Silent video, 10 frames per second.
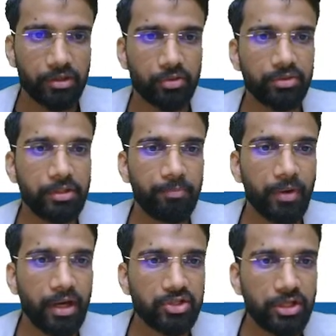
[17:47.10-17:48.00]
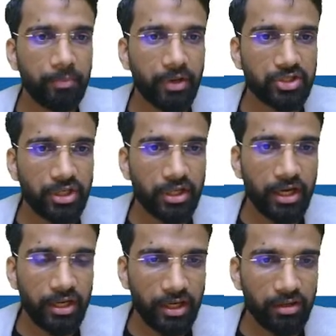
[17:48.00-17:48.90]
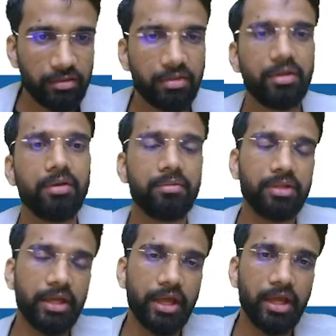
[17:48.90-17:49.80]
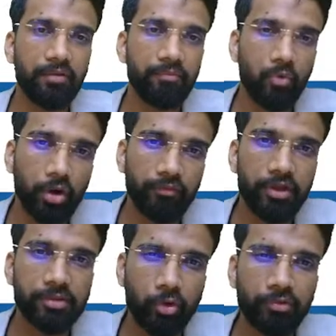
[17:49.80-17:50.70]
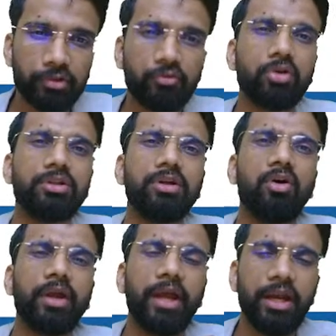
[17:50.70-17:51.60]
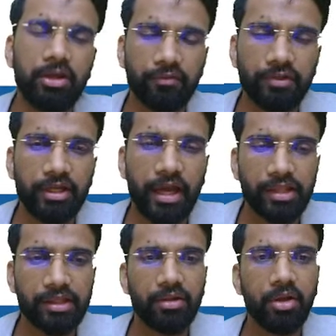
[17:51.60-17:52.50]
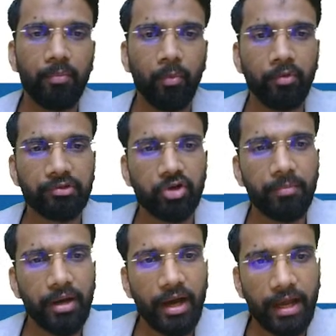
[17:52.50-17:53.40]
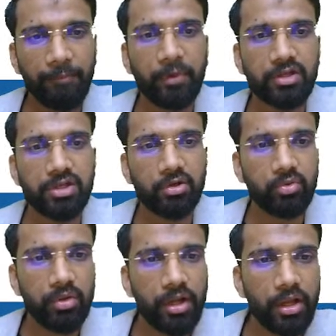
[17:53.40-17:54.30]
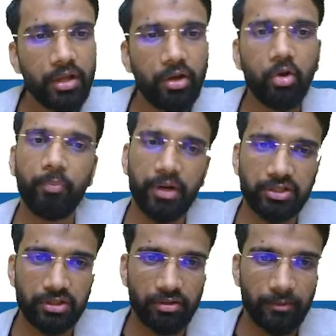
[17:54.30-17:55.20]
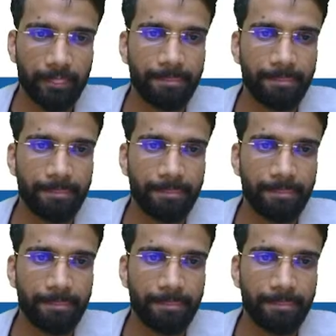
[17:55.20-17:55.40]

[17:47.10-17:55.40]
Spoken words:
So the partial pressure gradient, the air always moves for, or any of the gas moves from high pressure to low pressure.